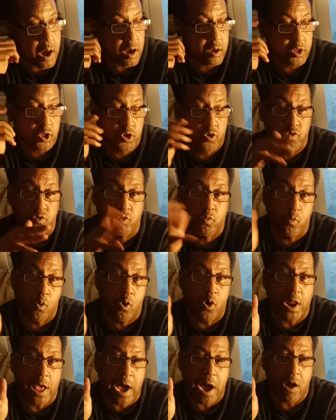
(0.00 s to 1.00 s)
shooting the
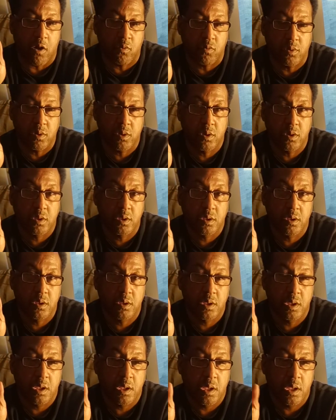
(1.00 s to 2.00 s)
water out
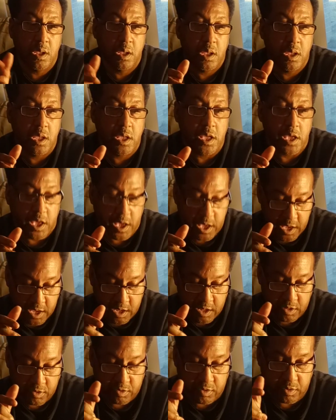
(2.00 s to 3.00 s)

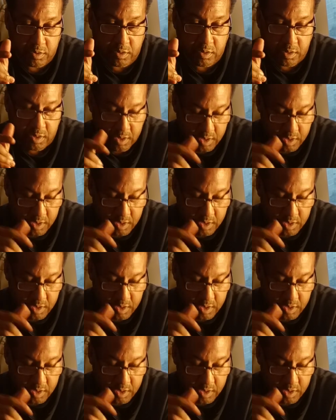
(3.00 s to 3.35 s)
is